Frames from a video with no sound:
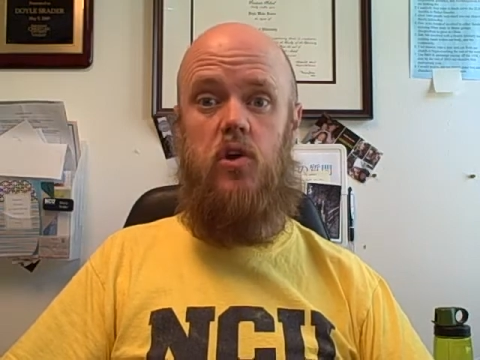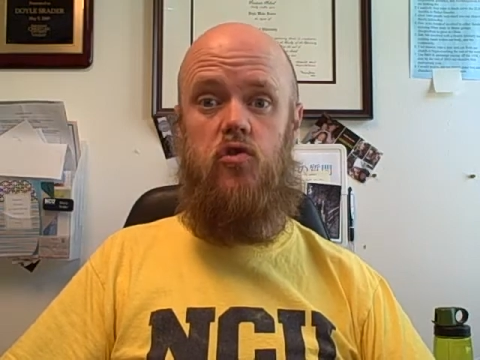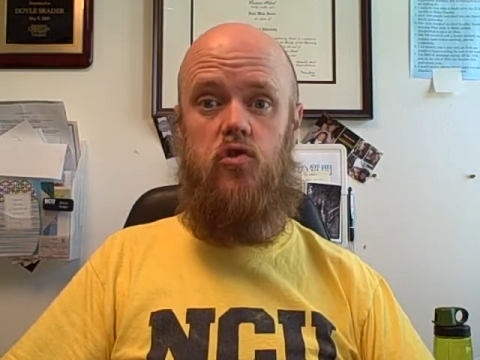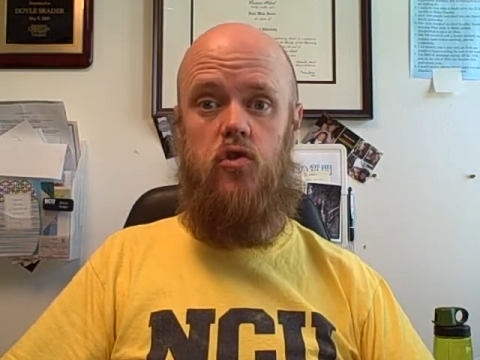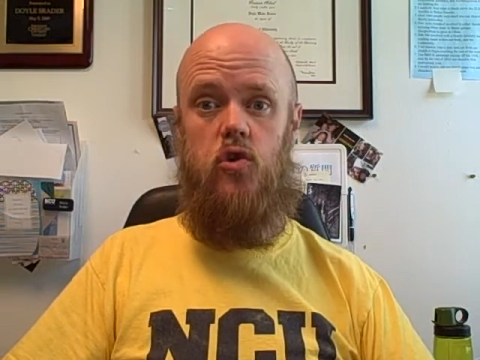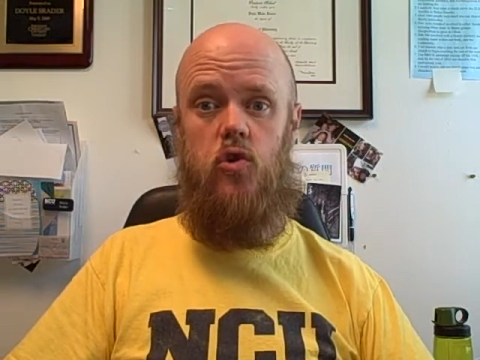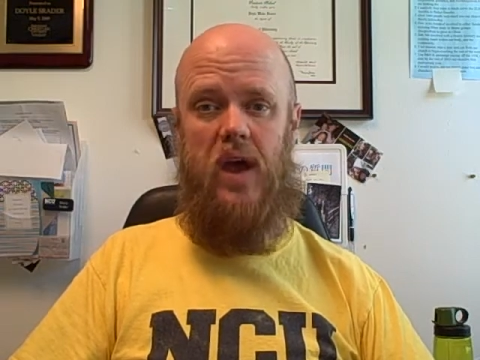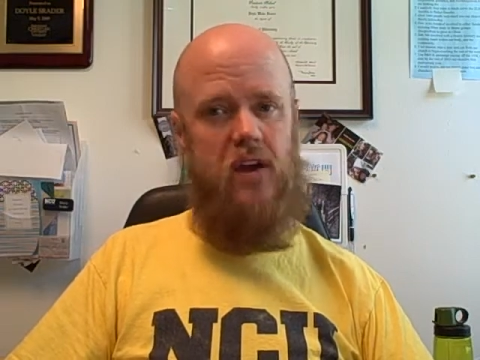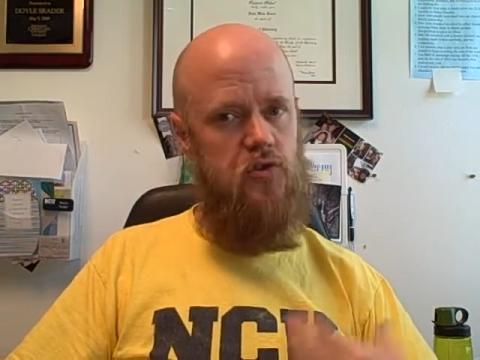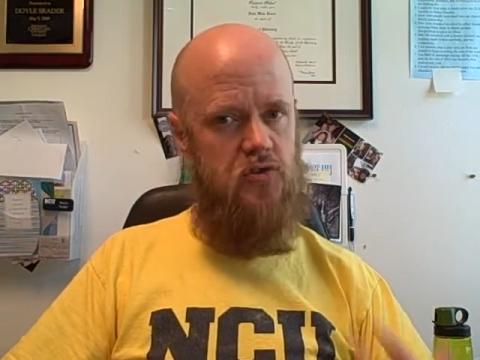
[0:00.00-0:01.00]
to
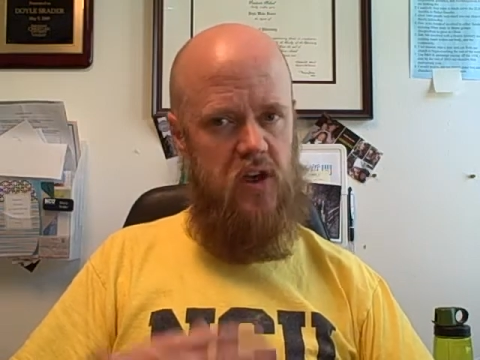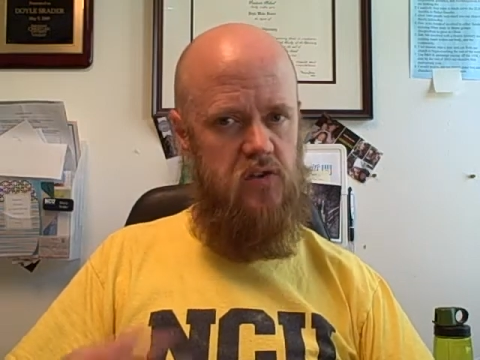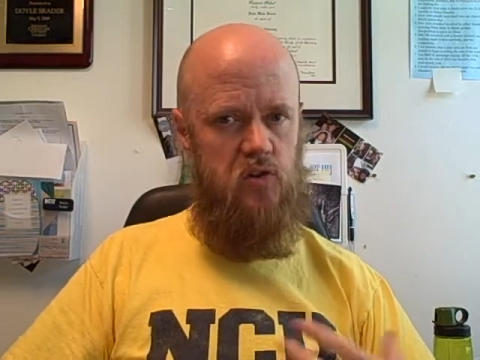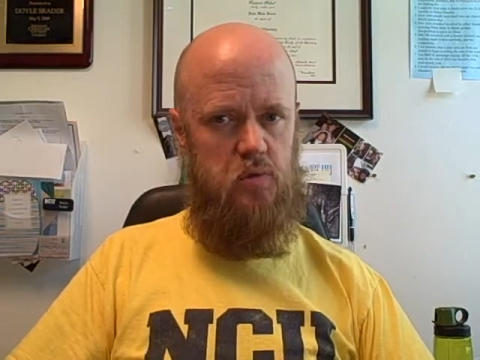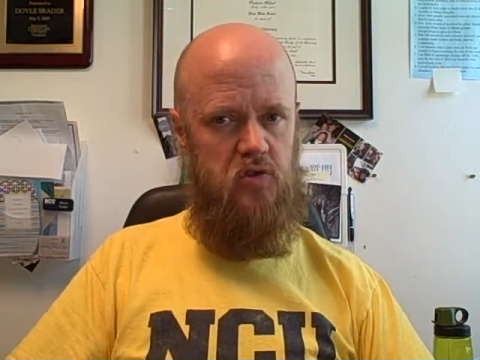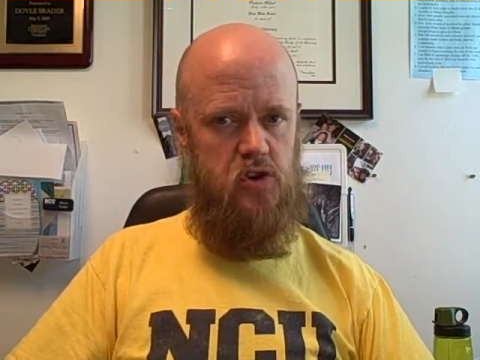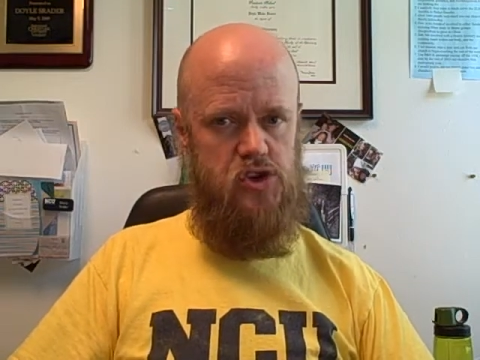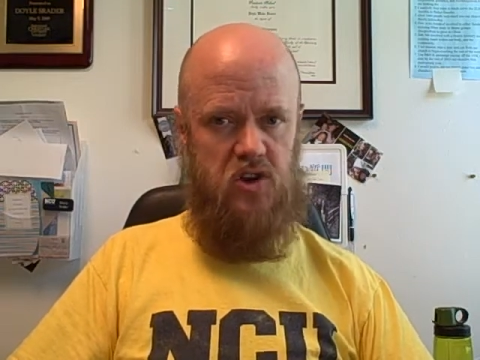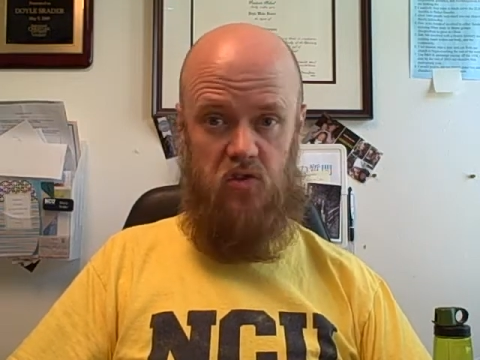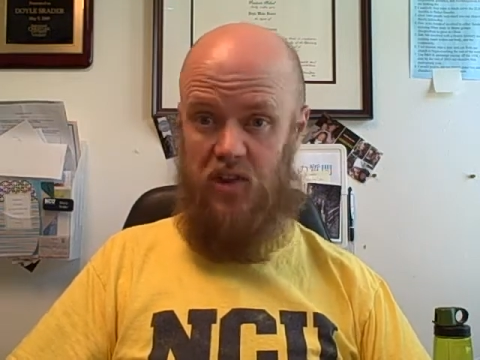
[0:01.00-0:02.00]
exercise its
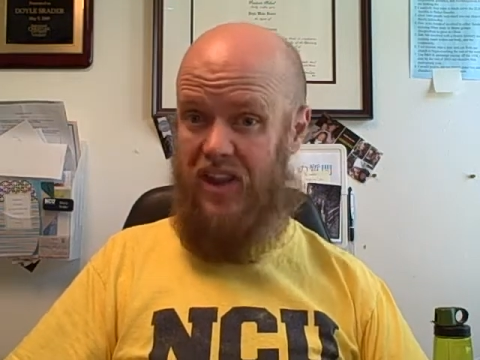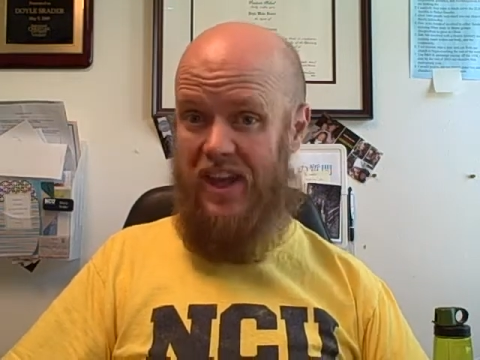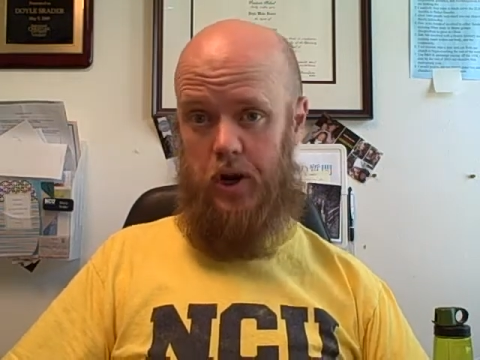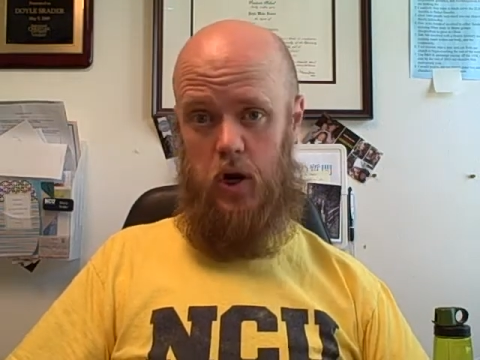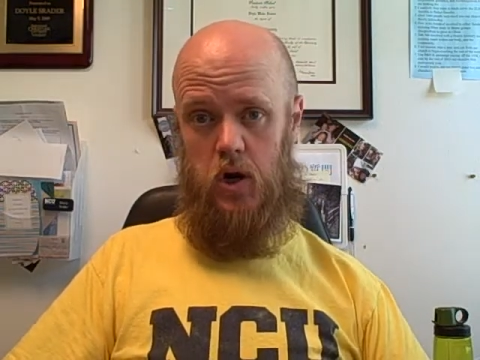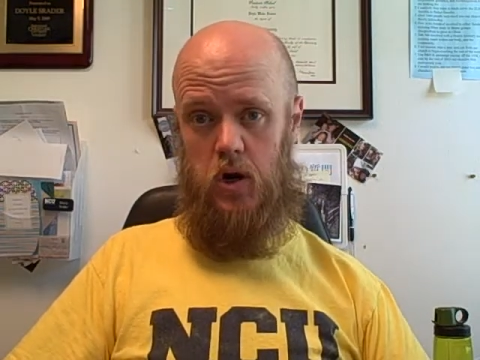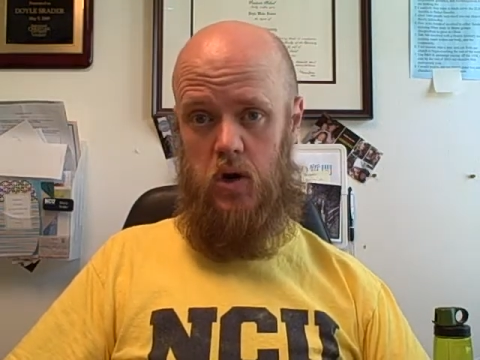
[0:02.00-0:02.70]
position as a leader